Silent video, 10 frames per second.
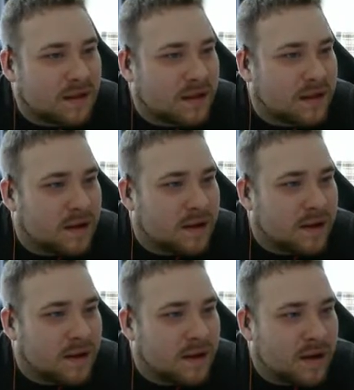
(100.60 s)

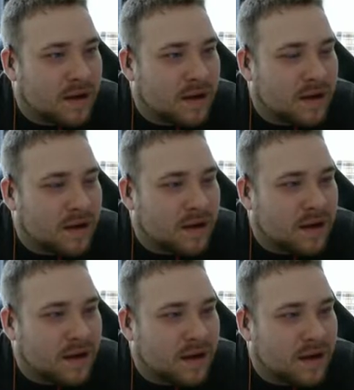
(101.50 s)

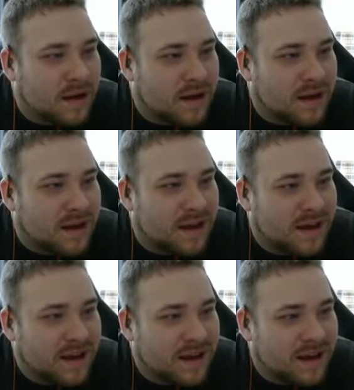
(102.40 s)

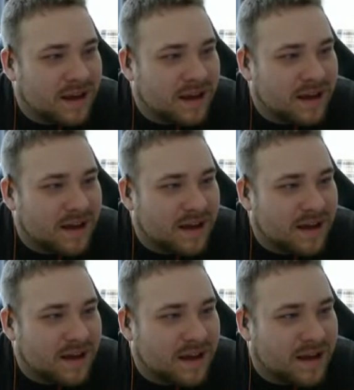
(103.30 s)

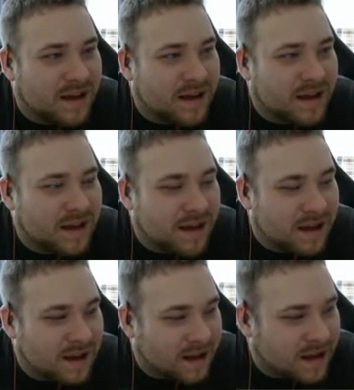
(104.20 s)

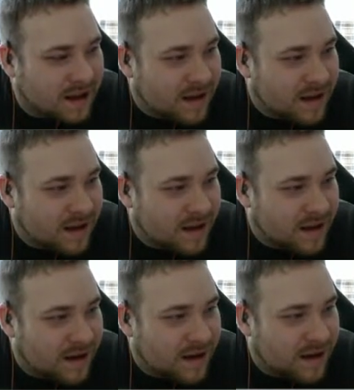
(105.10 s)

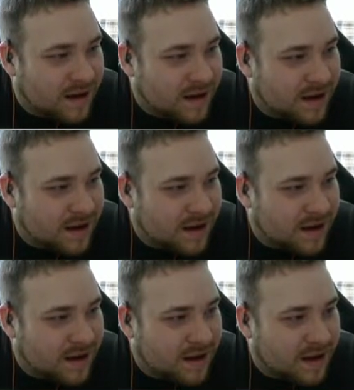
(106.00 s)

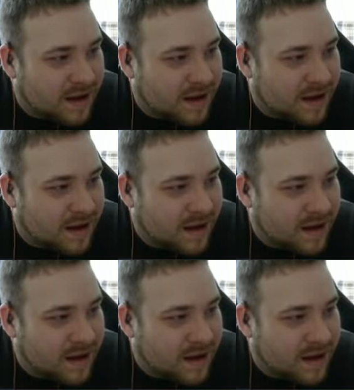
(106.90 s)
No one is speaking in this clip.